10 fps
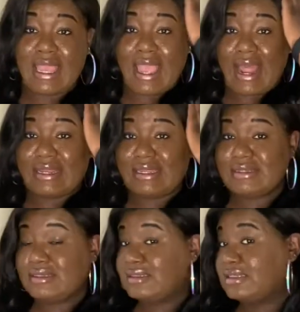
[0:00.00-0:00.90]
I
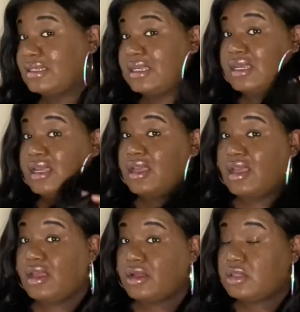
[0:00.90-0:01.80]
didn't
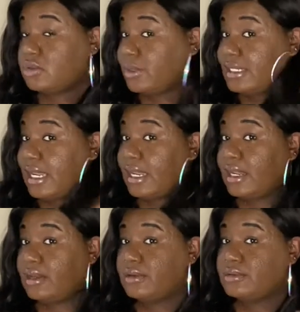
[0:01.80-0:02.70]
glue it
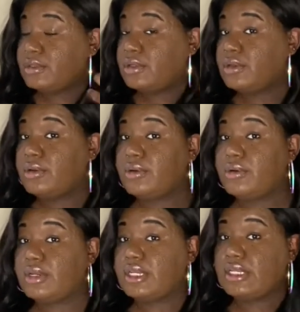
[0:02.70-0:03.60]
down or
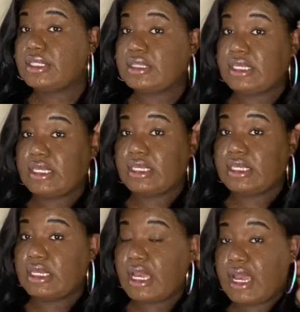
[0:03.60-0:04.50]

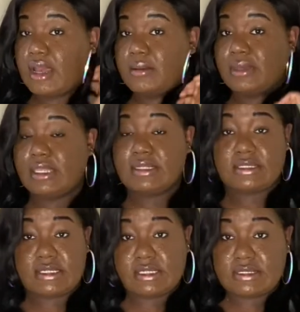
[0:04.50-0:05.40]
anything. It
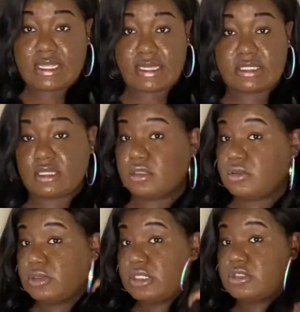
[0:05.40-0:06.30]
does say it's a
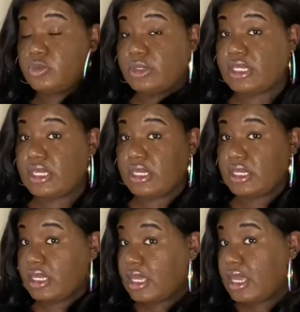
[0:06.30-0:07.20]
glueless wig.
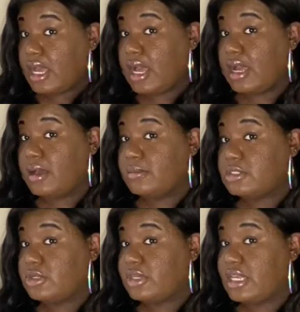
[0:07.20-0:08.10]

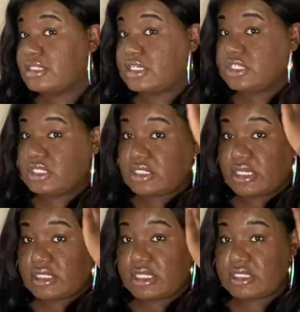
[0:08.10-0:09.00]
So yes, I just
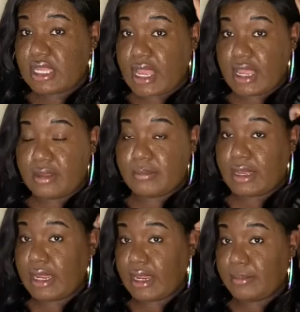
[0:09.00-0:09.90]
tucked this side
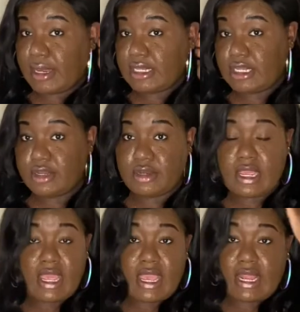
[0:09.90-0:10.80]
behind my ear.
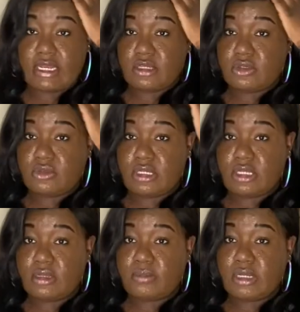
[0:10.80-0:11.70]
I didn't do
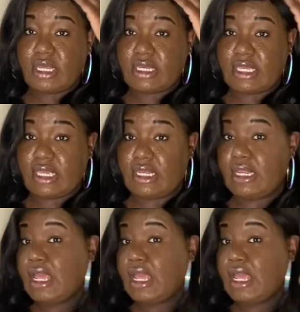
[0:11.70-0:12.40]
any plucking.